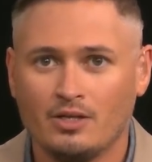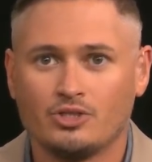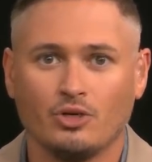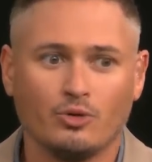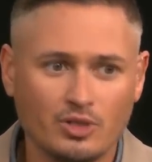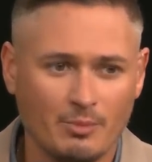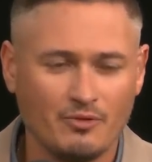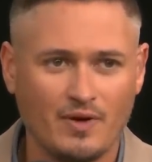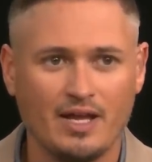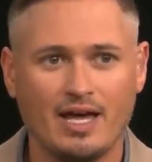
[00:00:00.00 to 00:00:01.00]
So, come to
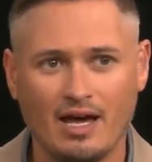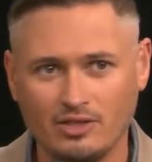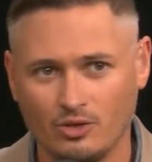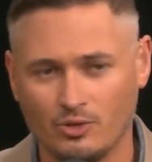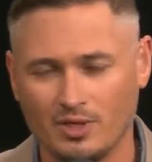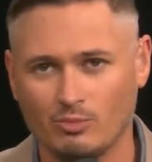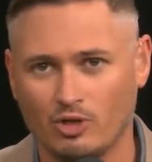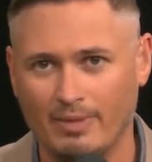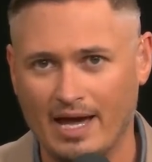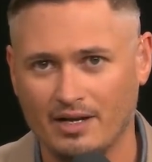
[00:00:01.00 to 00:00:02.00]
find out, you know, you read more
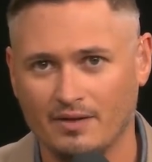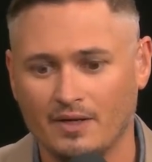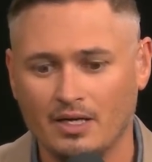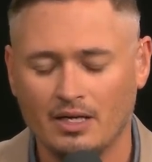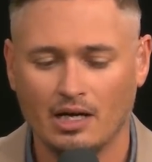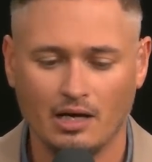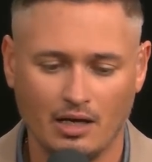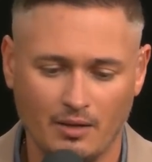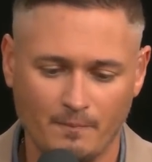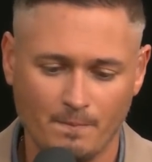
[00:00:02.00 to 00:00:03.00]
about it.
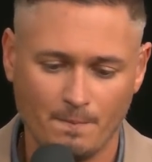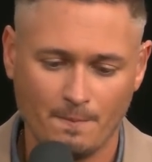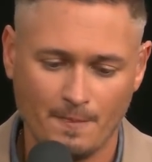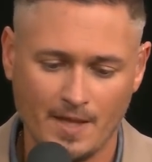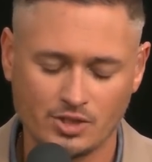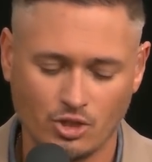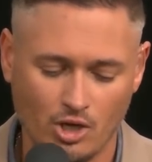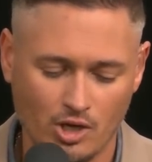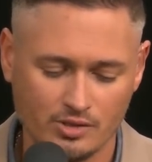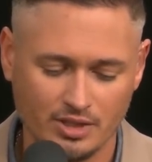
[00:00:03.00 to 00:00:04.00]
Um, it's
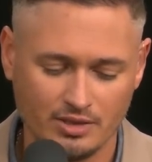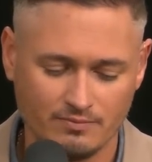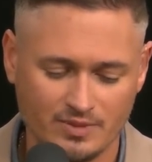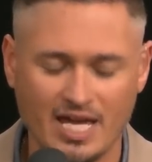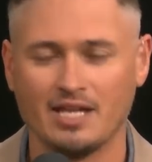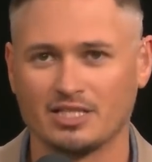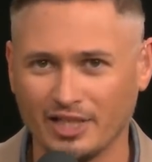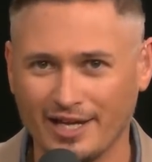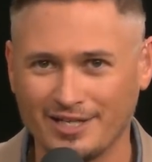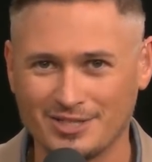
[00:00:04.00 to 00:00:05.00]
called tennis
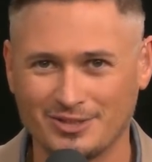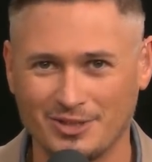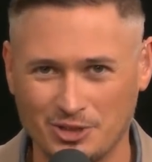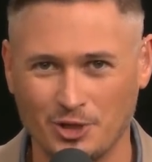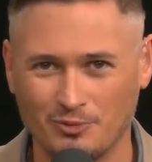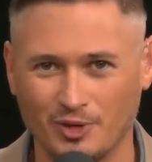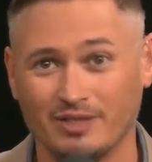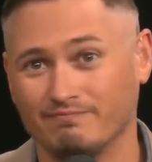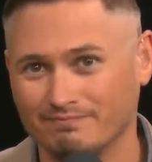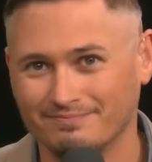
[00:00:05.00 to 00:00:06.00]
leg, is the term for
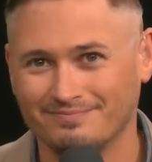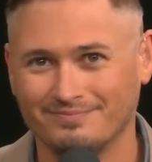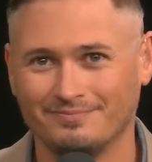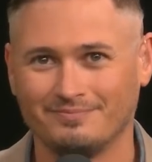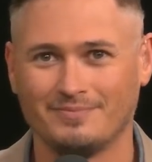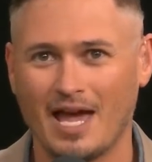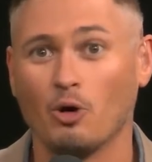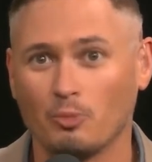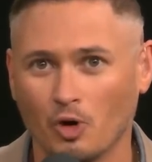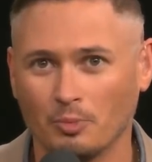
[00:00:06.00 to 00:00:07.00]
it.
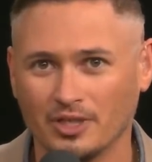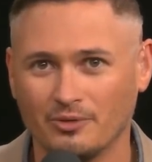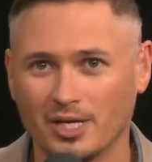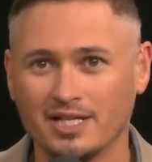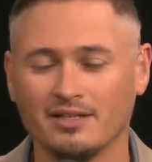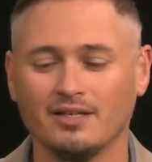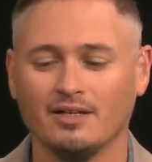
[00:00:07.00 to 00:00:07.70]
How appropriate, right?